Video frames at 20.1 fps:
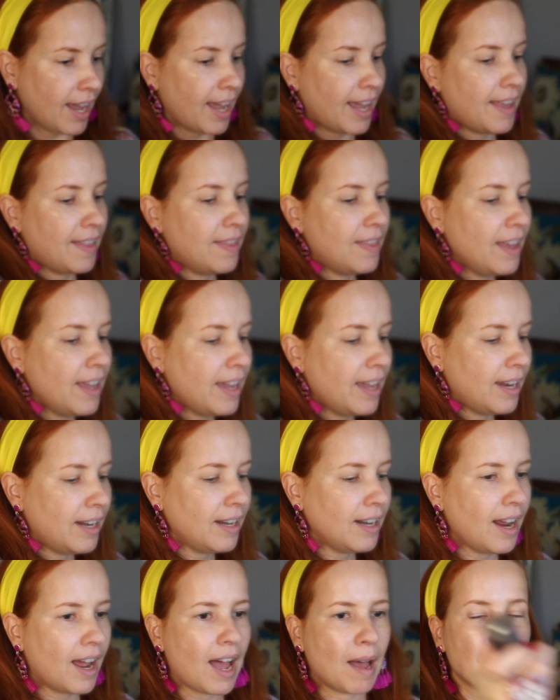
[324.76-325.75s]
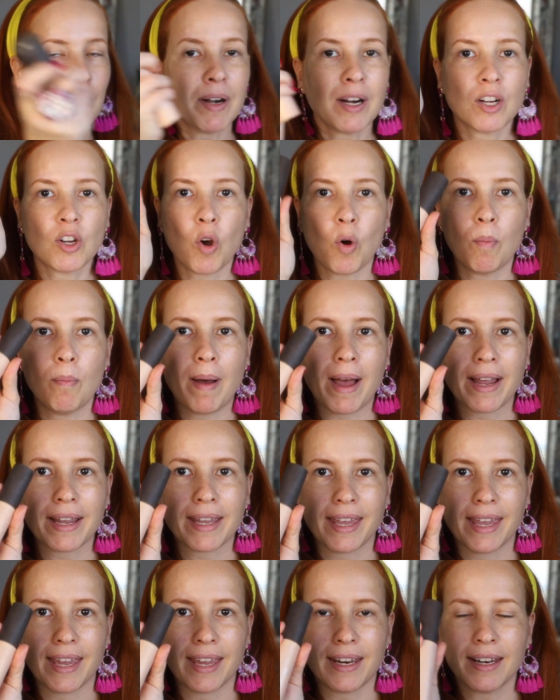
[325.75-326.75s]
And then I'm gonna go
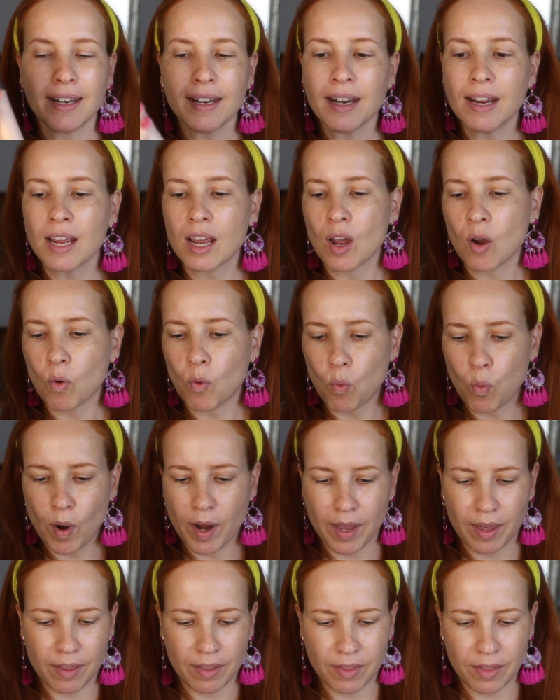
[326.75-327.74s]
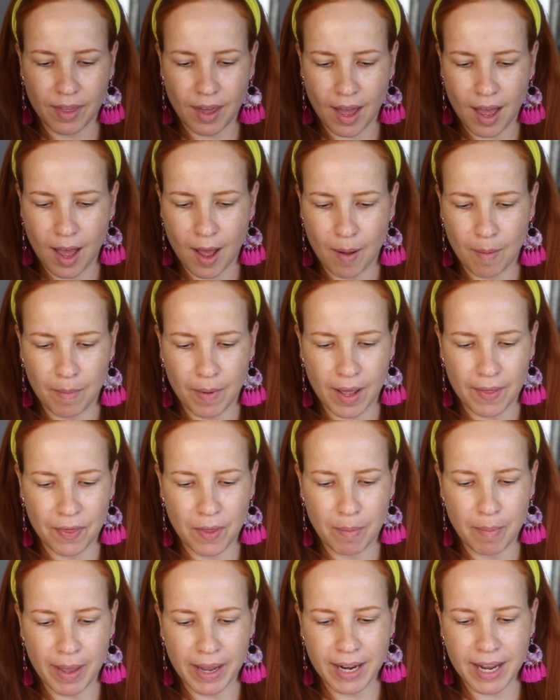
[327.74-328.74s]
back in with
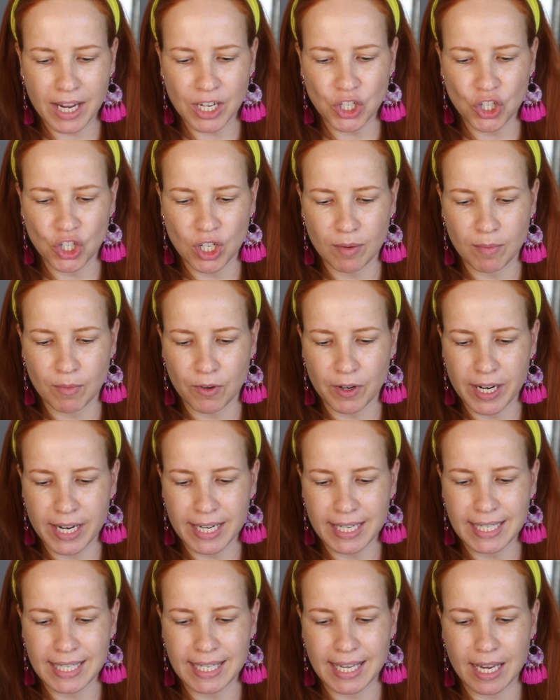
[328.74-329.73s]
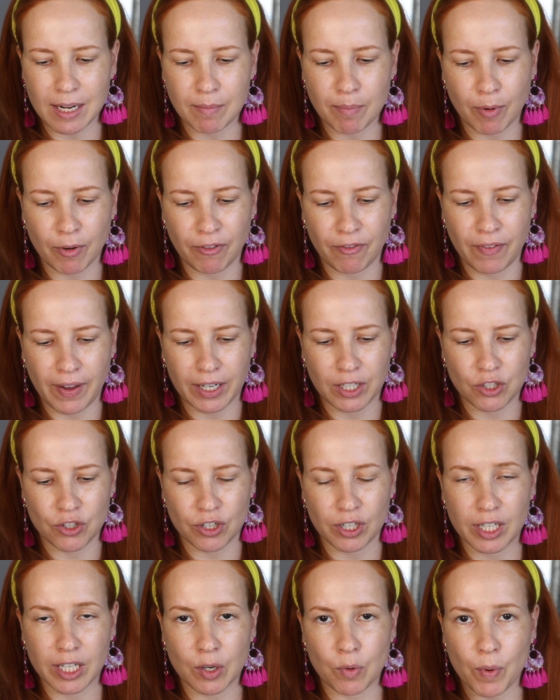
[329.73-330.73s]
the Becca Shimmering Skin
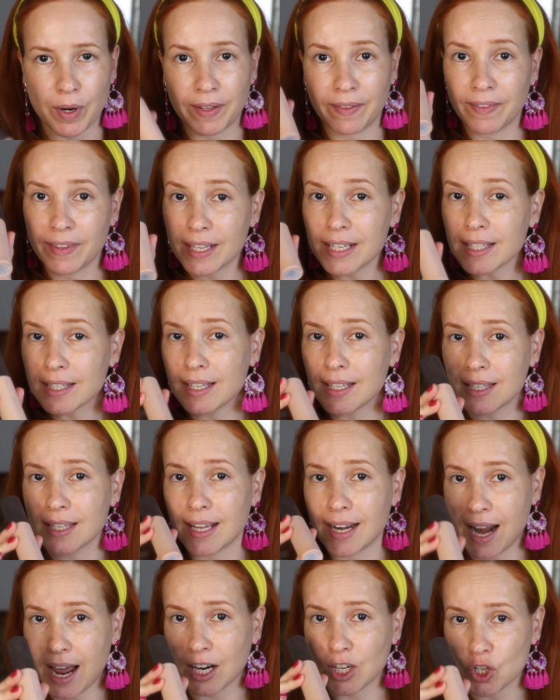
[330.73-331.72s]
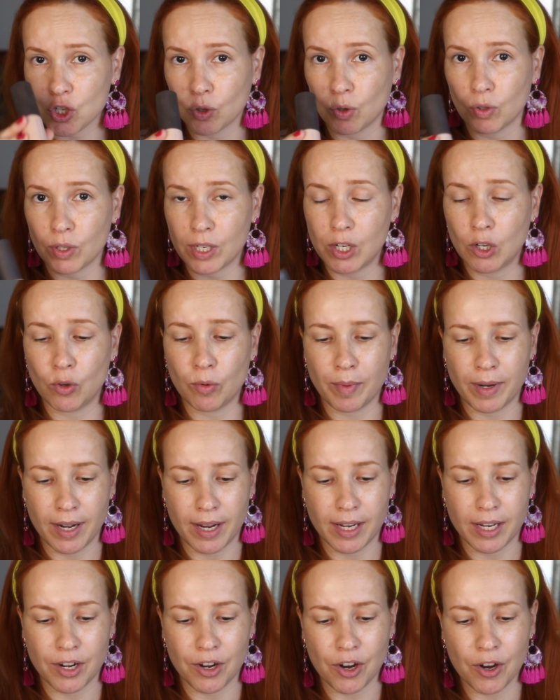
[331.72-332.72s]
Perfector Liquid. This is an actual
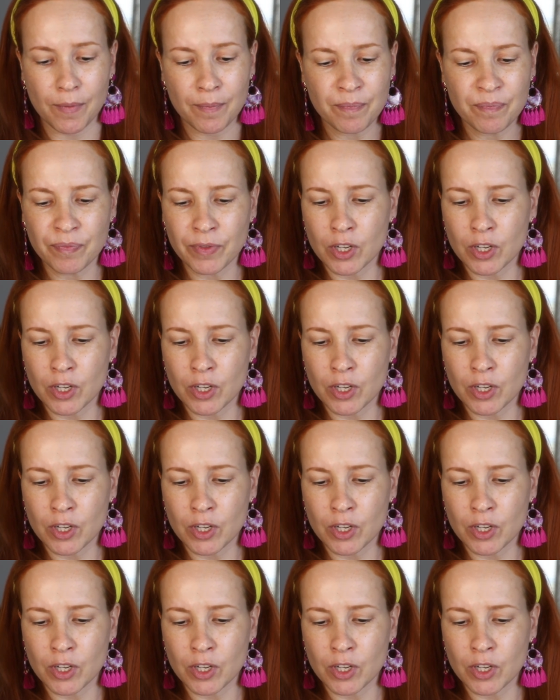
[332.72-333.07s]
illuminator.